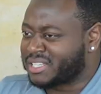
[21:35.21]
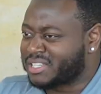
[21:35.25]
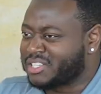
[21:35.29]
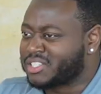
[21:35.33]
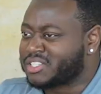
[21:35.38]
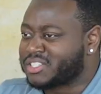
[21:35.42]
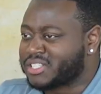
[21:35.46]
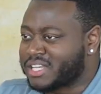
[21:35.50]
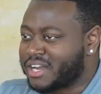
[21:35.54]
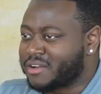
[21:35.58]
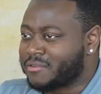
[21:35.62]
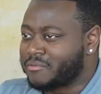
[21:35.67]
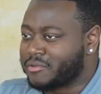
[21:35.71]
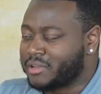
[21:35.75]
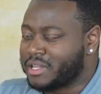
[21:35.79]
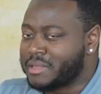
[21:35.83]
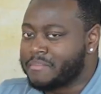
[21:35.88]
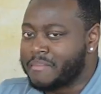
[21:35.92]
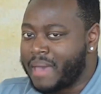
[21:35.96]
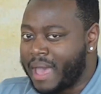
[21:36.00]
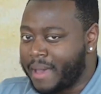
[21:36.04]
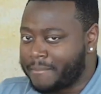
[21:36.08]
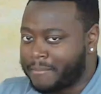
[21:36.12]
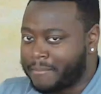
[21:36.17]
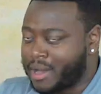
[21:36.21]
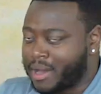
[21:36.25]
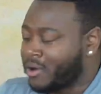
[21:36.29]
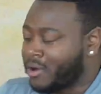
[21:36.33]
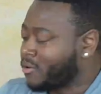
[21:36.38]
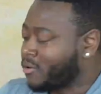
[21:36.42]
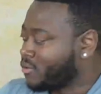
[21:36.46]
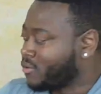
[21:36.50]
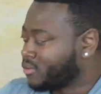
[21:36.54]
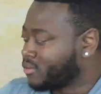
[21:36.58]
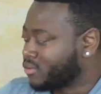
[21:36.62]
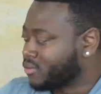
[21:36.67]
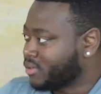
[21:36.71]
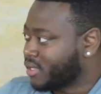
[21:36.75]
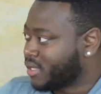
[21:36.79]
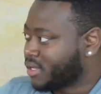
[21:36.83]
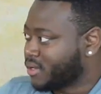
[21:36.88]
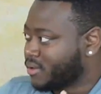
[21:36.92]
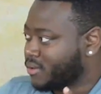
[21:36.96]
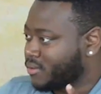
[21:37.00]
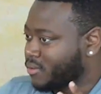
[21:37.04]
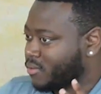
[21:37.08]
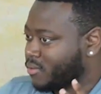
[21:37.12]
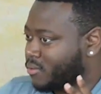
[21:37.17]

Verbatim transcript: You just got to really map out like